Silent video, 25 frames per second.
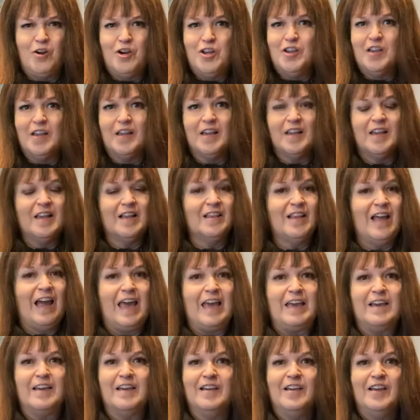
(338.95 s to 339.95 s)
You can get
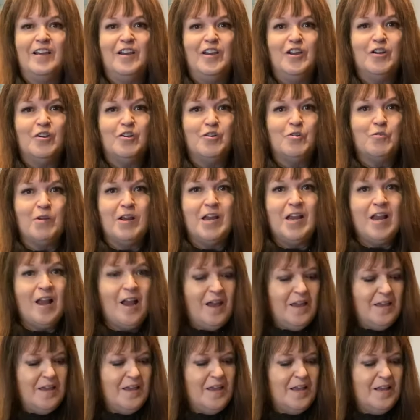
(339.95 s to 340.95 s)
like green
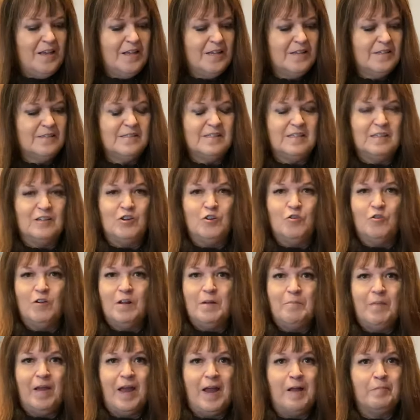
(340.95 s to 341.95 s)
onions and
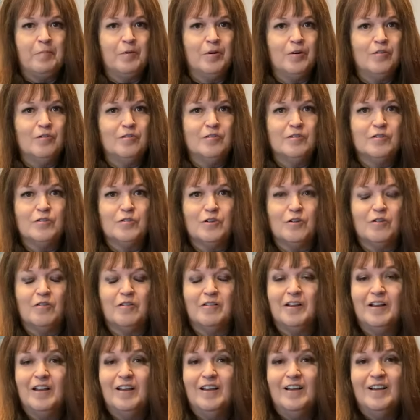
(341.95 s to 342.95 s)
green peppers or
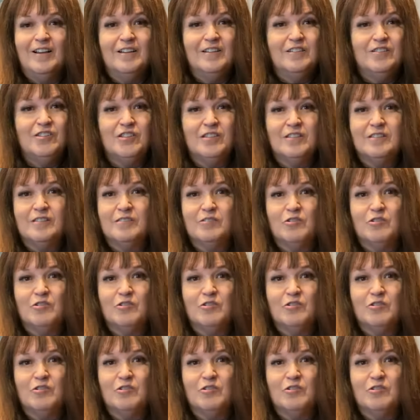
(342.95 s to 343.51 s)
just